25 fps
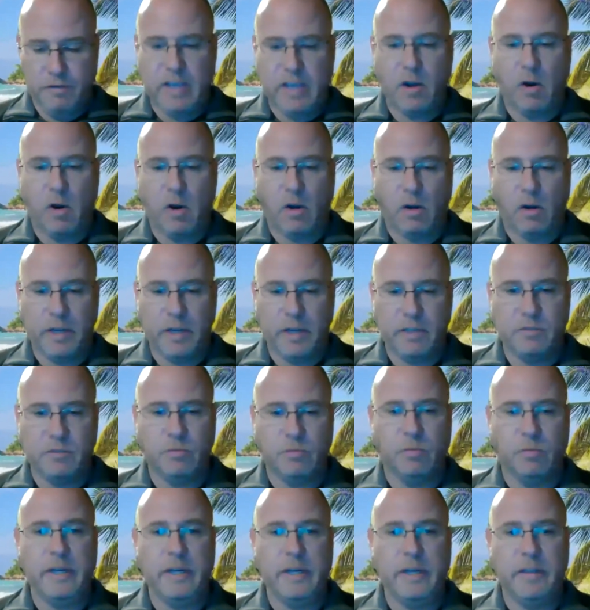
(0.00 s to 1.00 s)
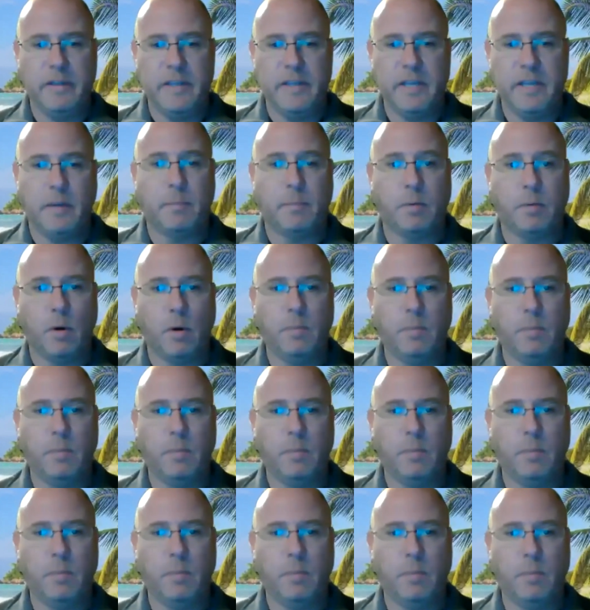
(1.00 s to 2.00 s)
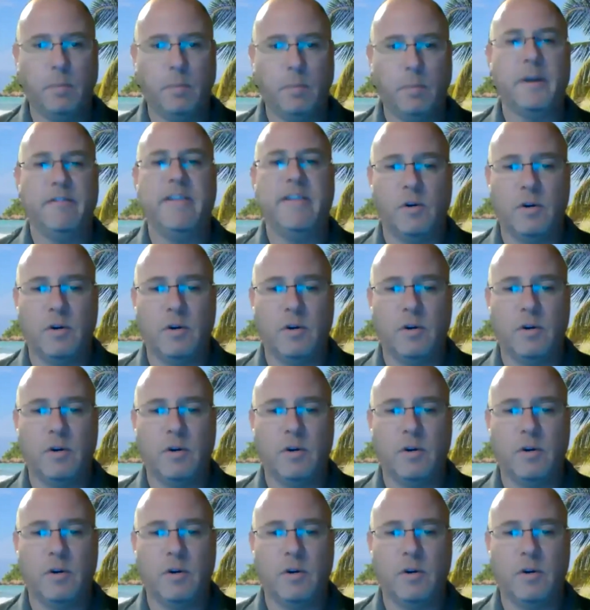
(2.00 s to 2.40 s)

was that VR is really an appropriate